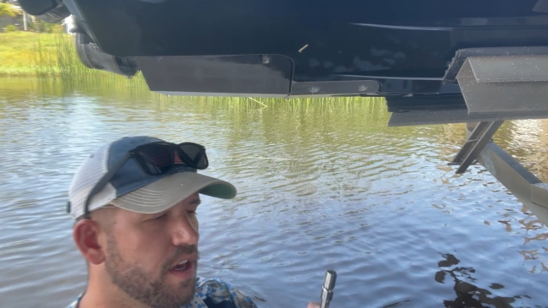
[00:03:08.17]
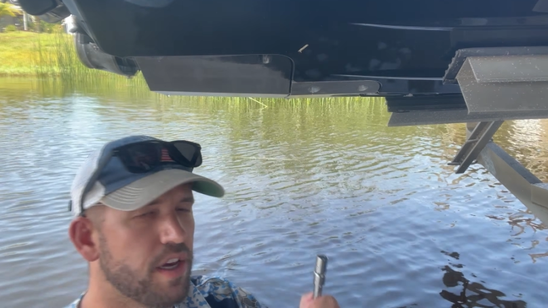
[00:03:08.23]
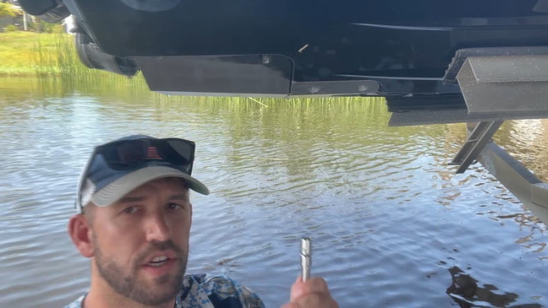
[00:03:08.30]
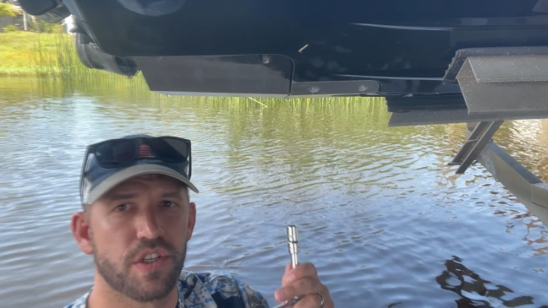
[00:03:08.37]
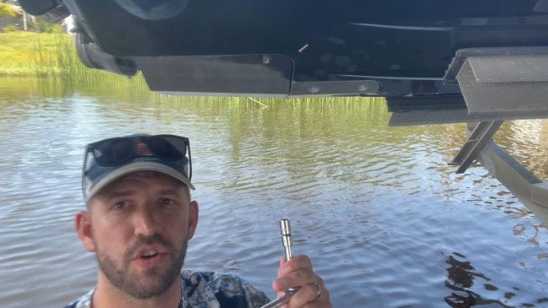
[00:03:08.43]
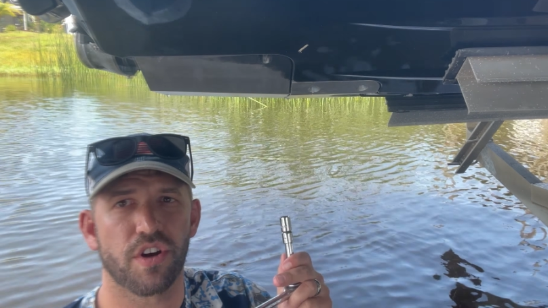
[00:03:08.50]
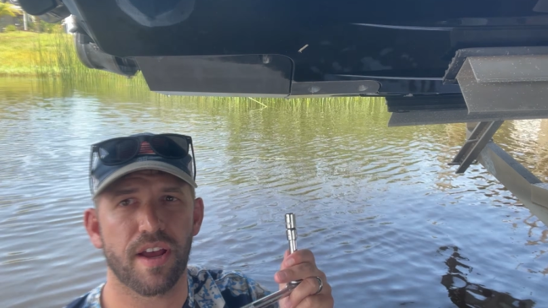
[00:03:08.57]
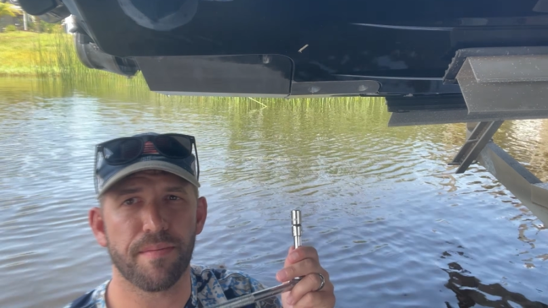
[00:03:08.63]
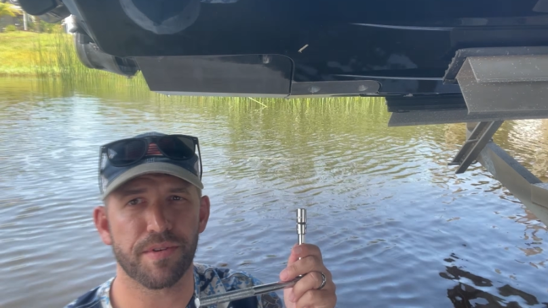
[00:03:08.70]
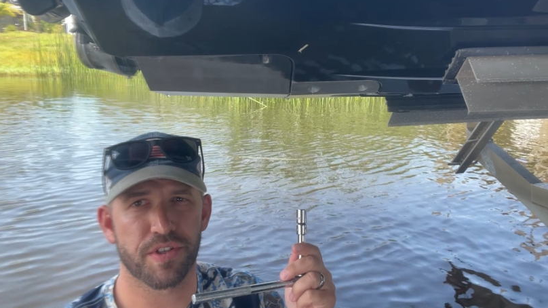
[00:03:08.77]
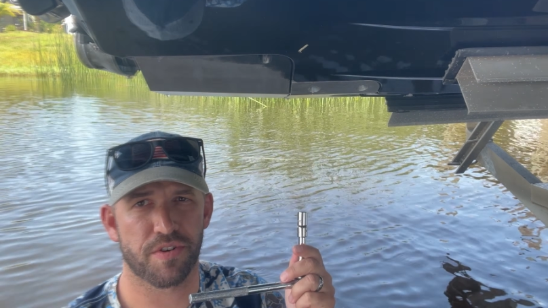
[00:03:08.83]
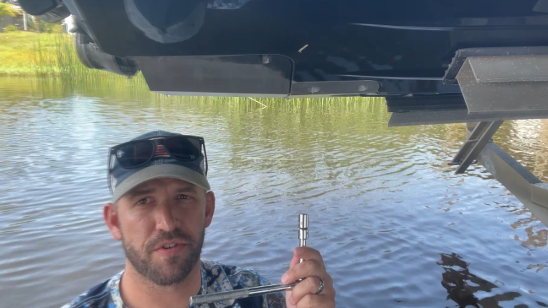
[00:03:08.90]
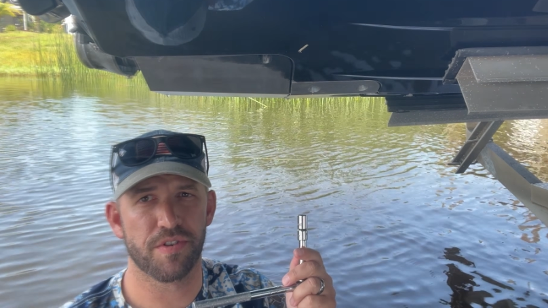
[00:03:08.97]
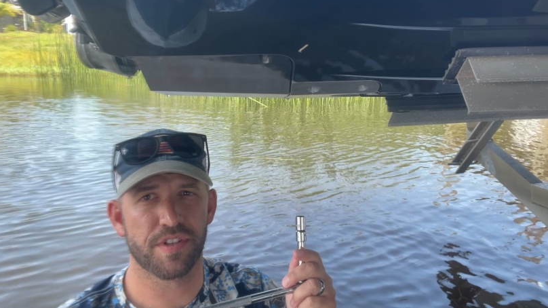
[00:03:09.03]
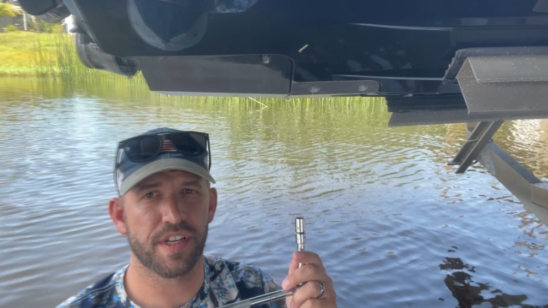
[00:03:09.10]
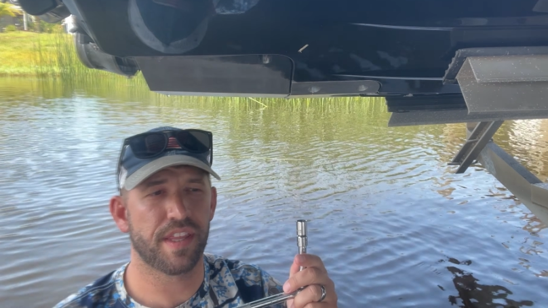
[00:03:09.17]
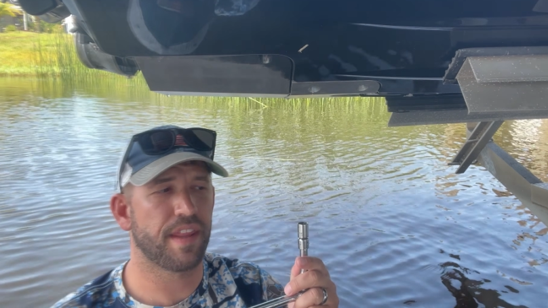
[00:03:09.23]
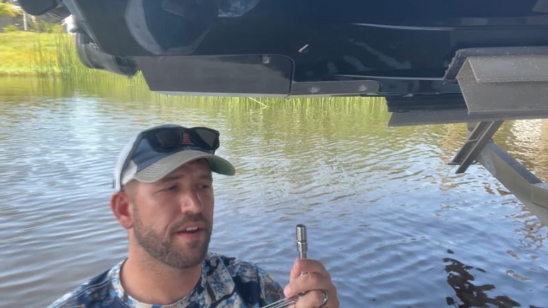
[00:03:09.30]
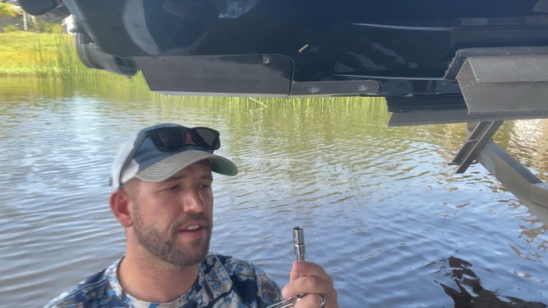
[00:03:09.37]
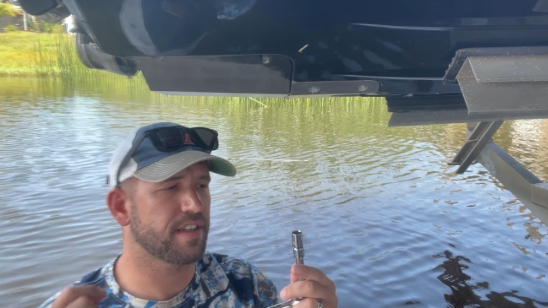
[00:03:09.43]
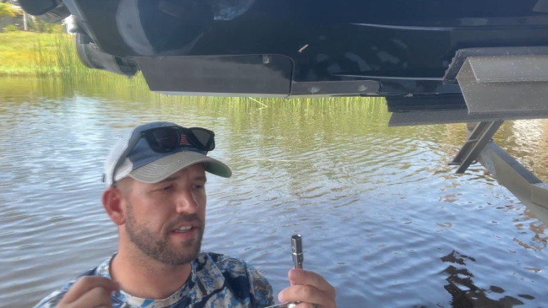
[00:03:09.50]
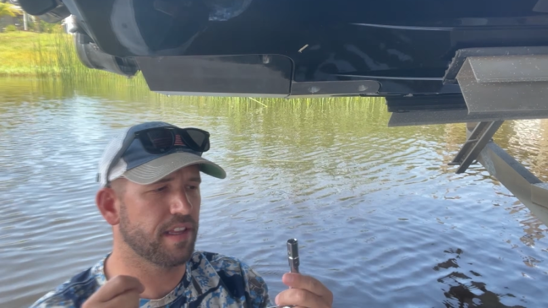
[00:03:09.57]
So a couple screws in,
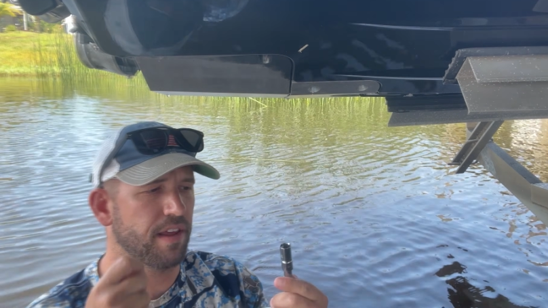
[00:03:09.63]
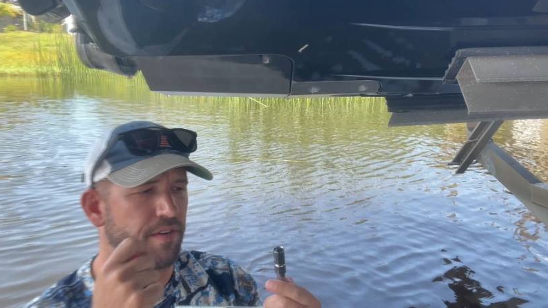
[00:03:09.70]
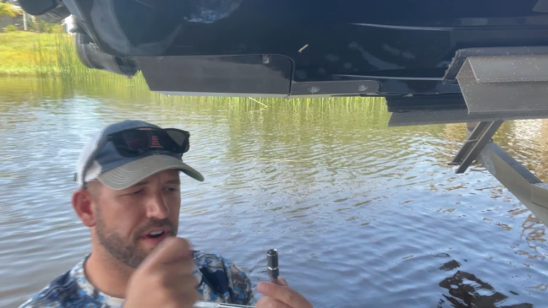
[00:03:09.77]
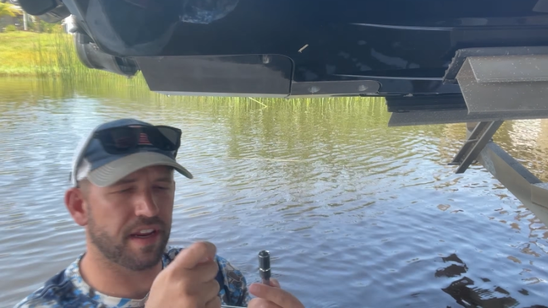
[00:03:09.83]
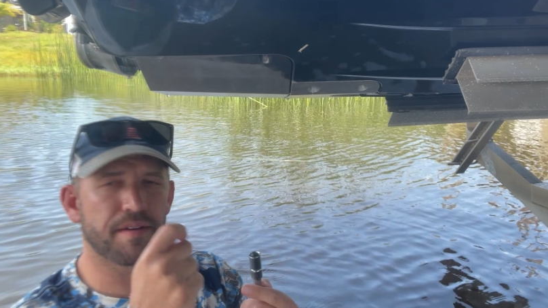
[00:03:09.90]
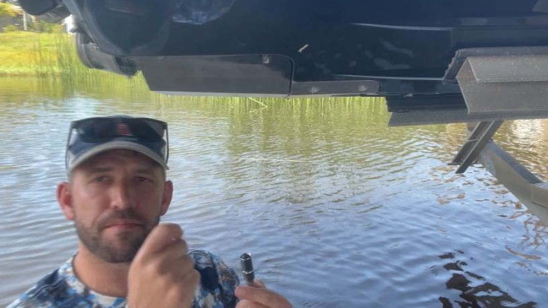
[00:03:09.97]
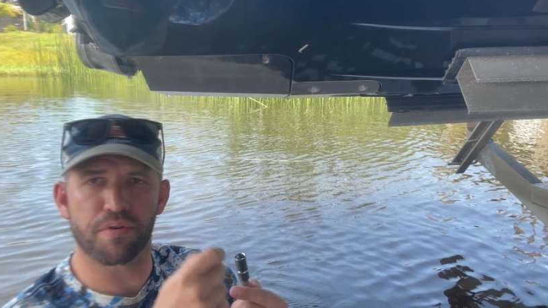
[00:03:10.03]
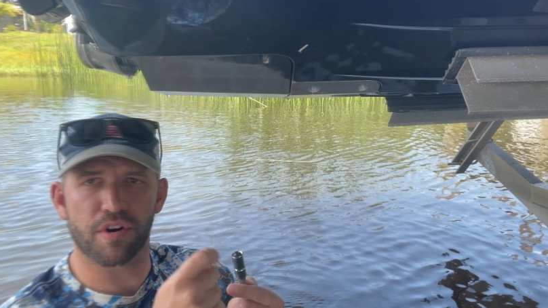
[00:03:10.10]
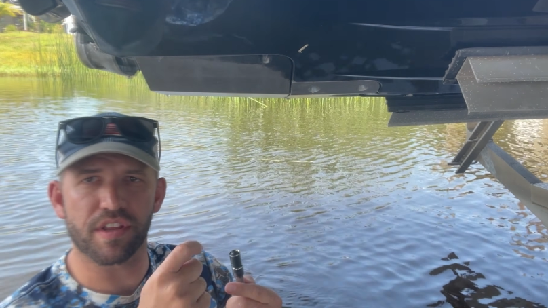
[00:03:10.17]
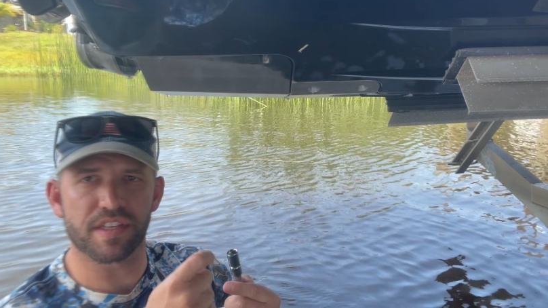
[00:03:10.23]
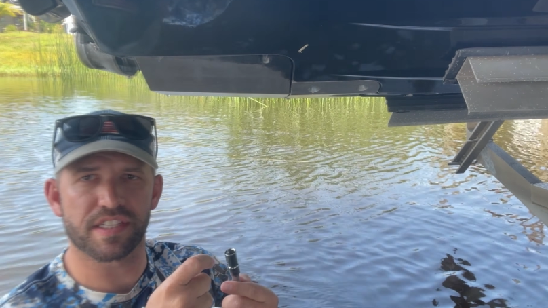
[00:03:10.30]
they were getting pretty